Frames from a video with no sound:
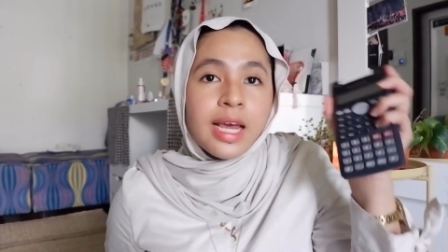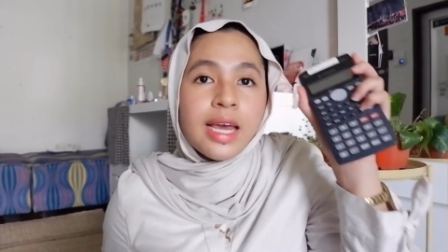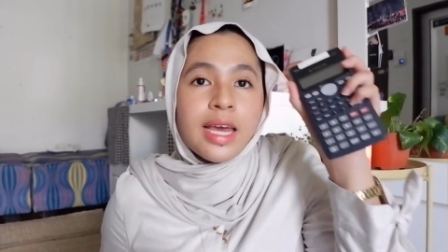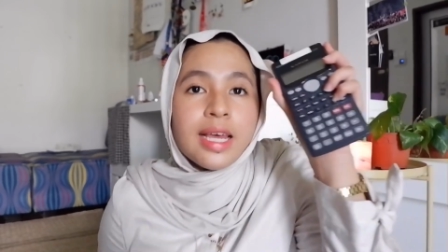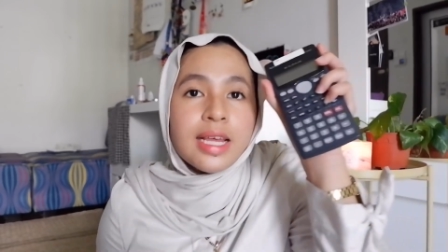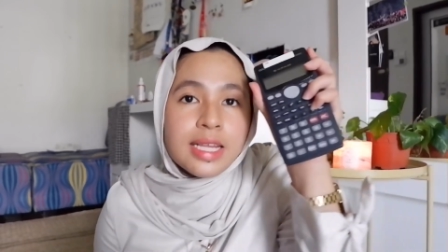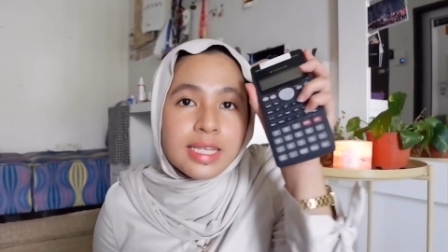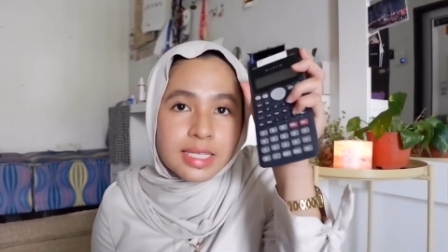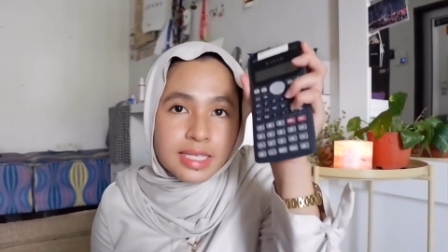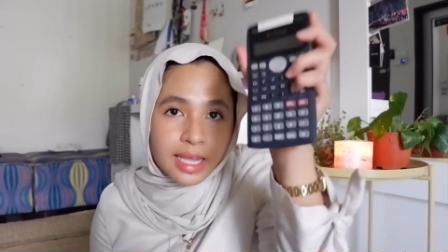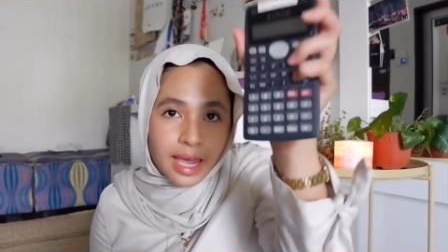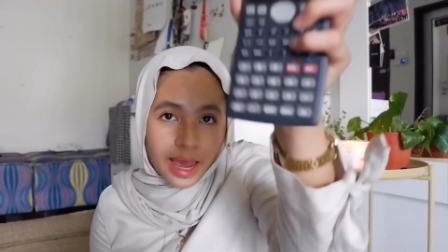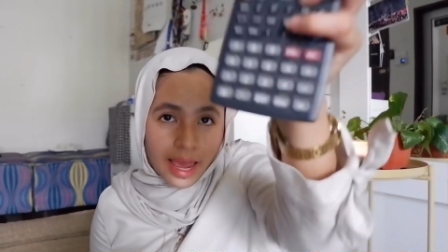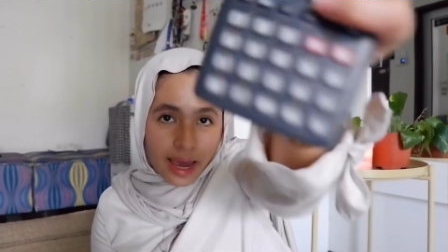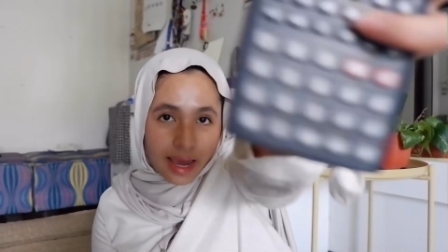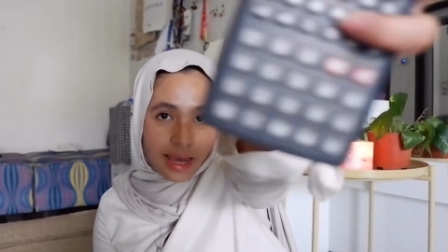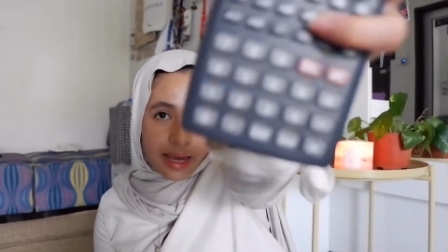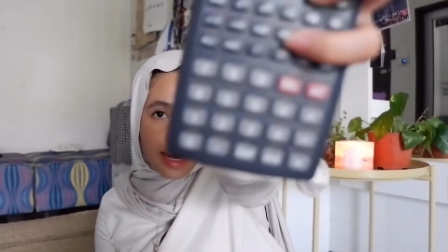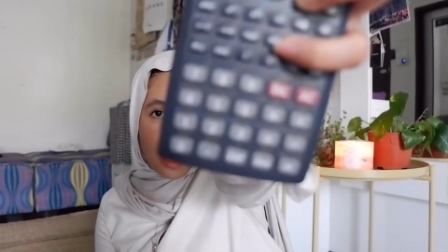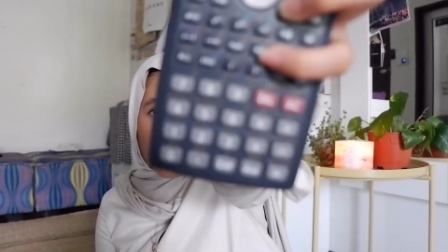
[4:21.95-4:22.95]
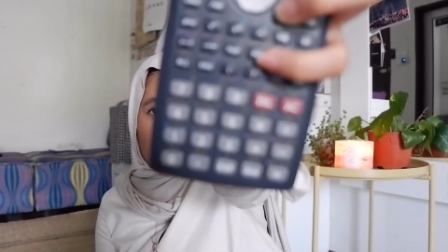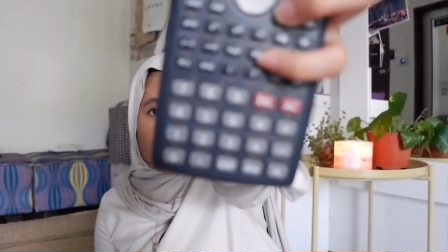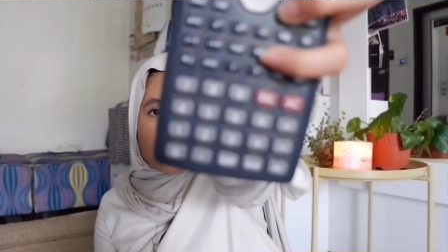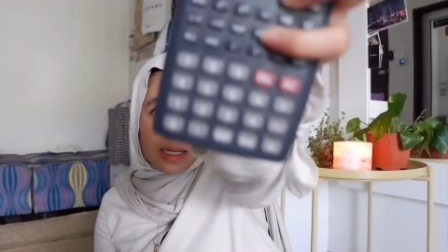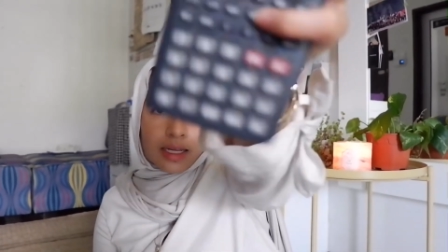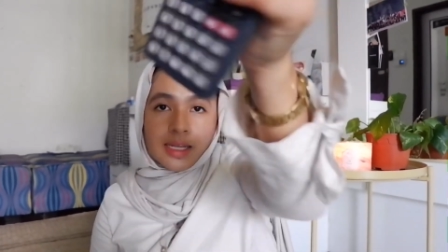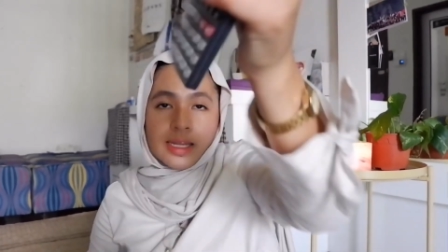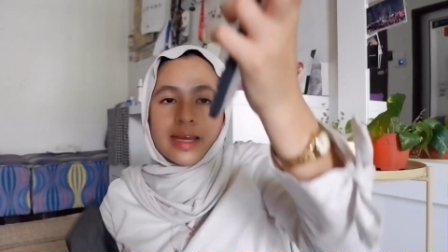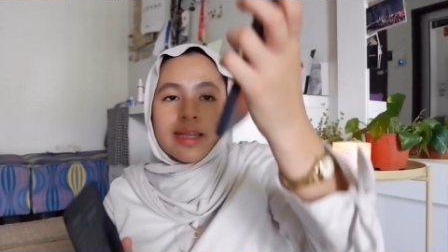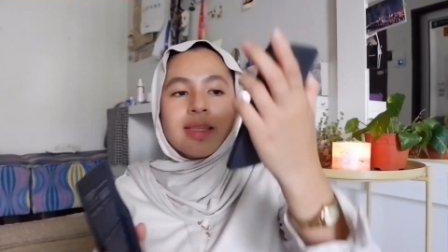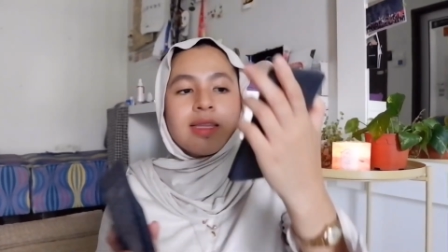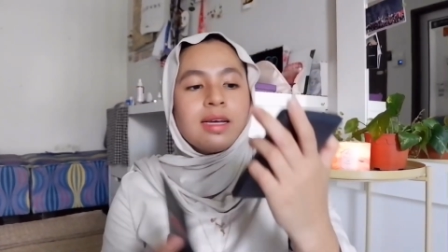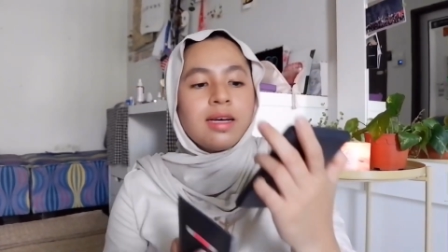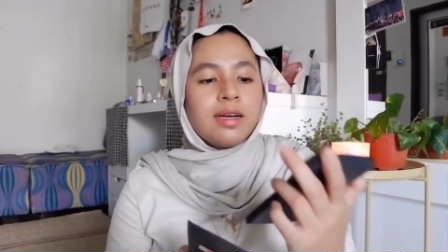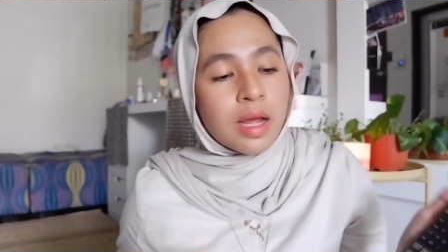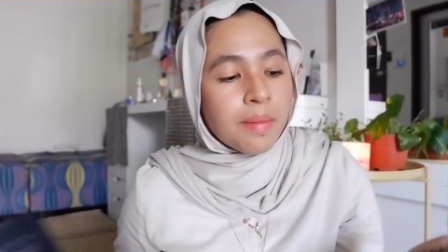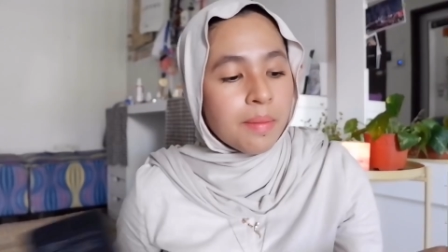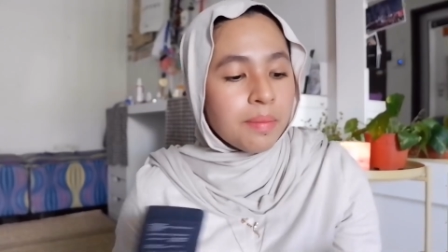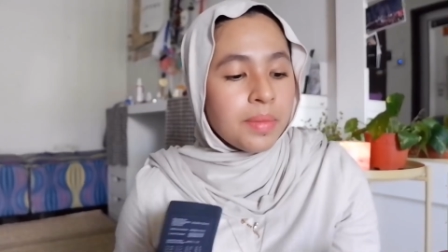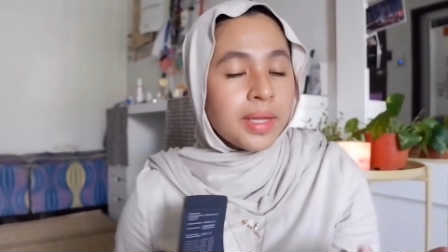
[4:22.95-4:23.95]
is a calculator,
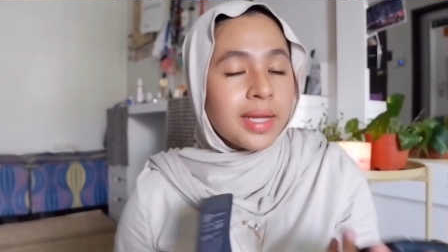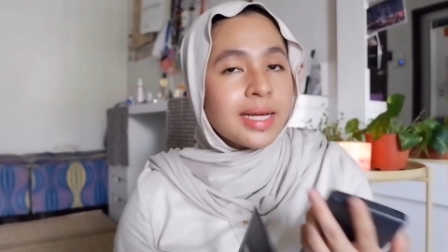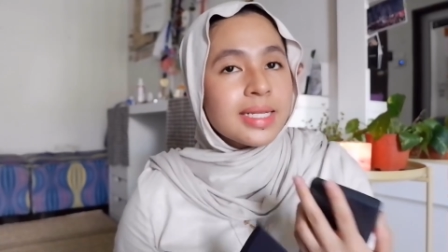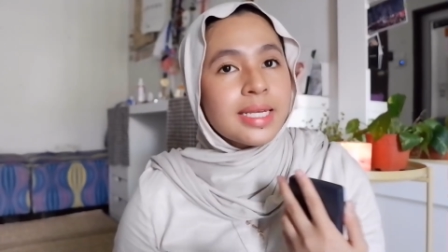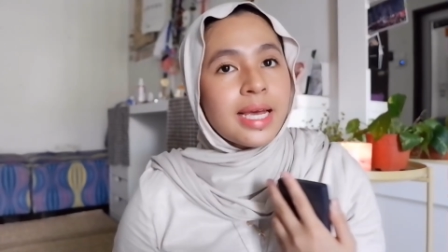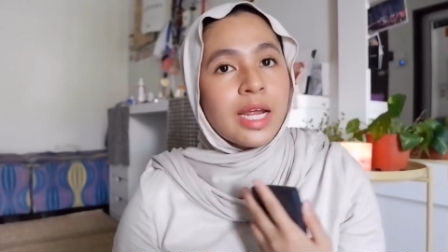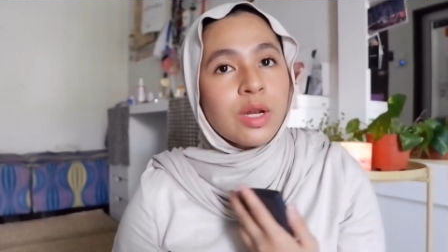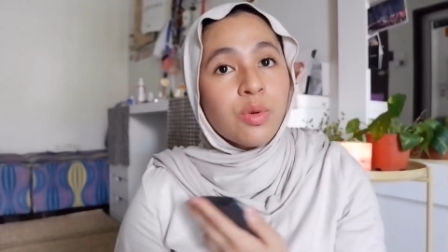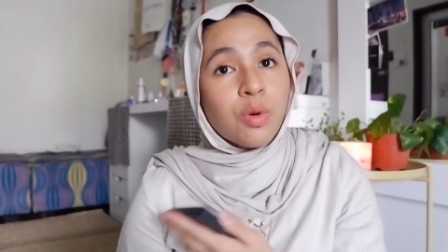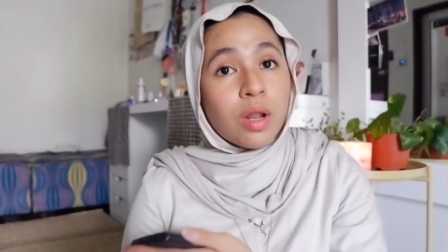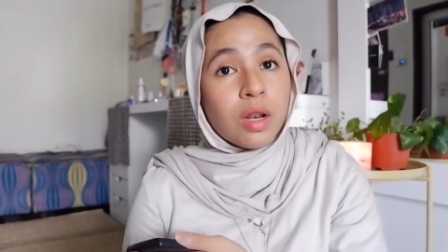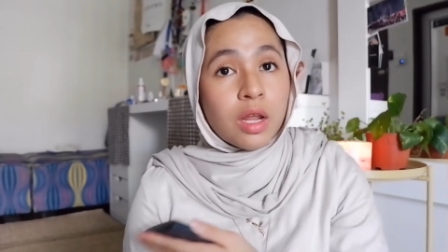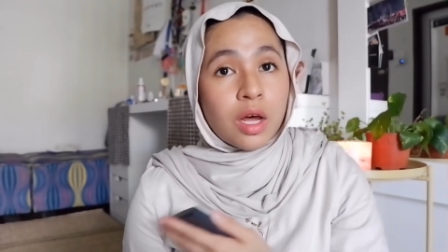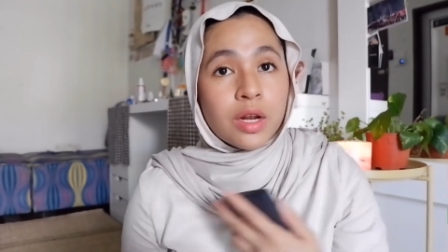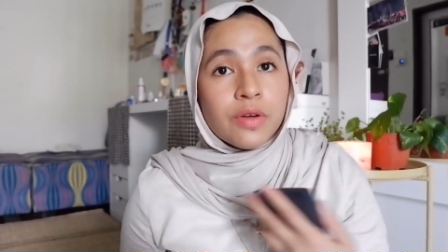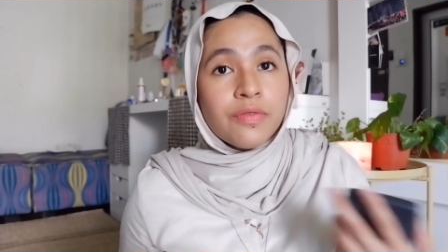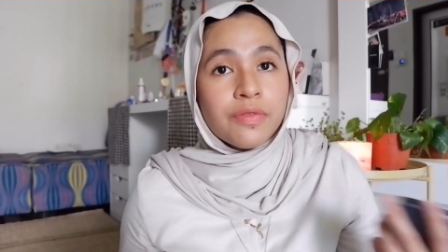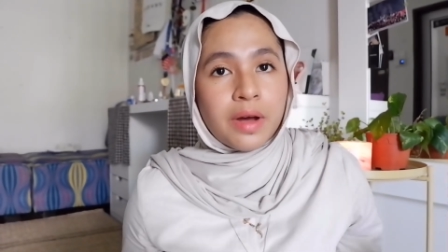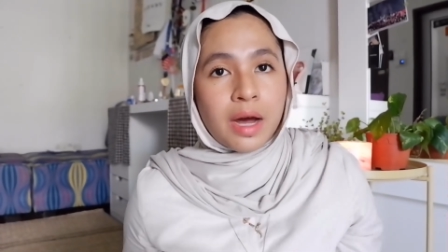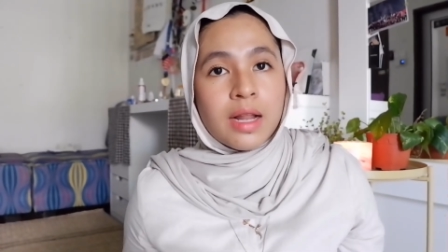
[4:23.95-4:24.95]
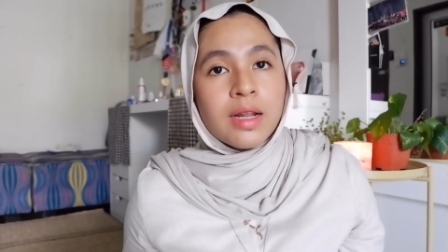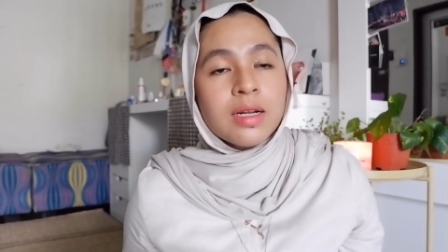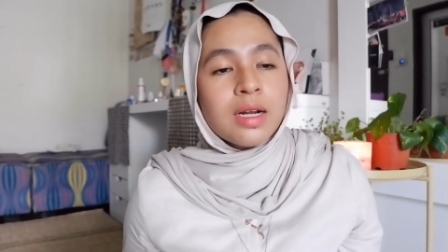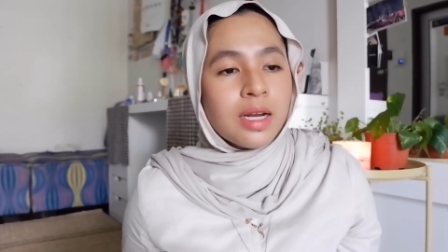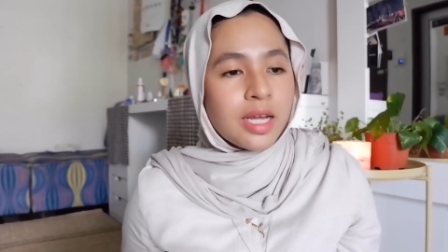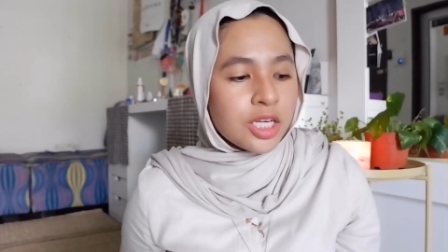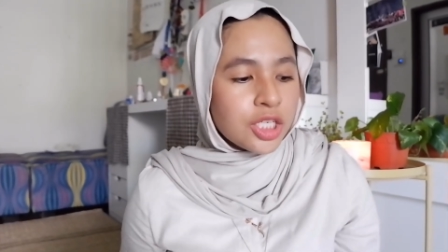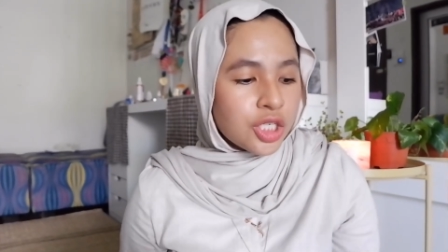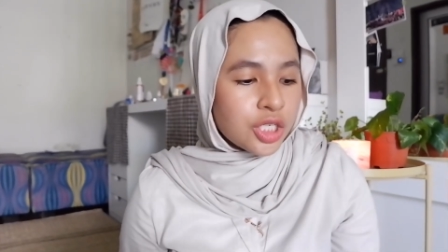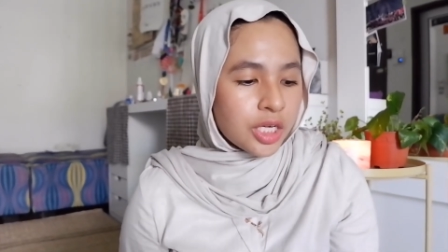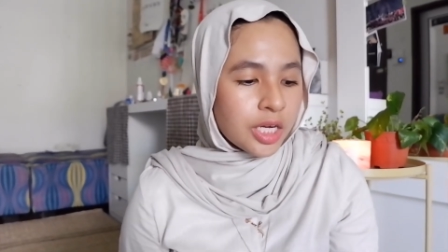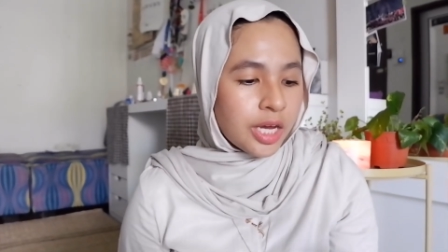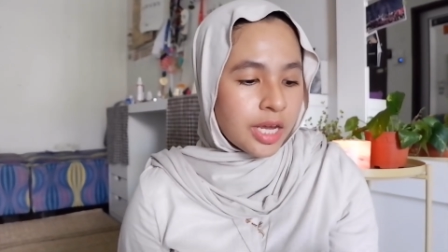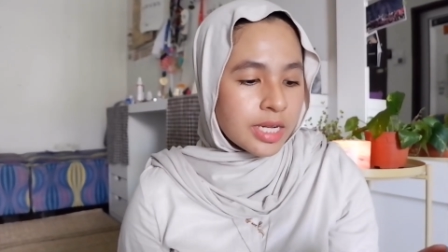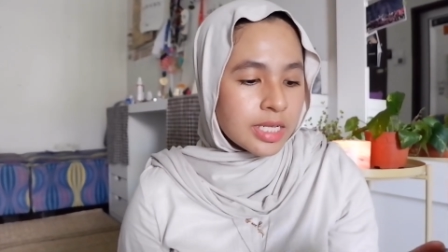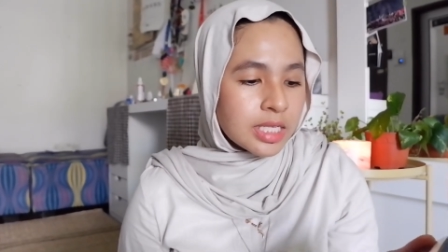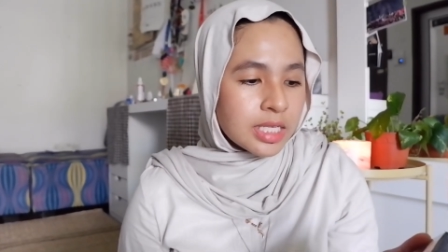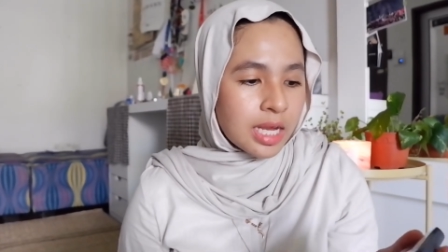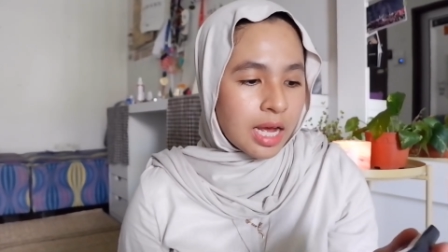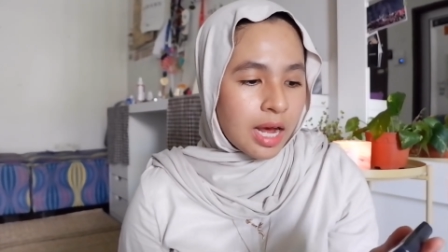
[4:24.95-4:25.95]
because I do a lot of
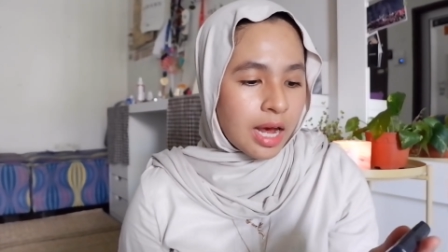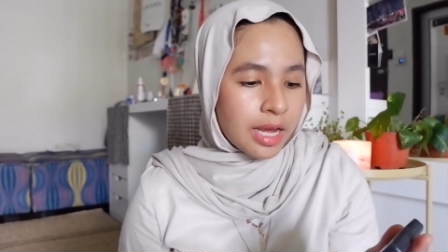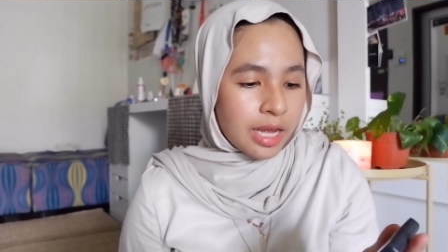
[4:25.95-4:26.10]
calculations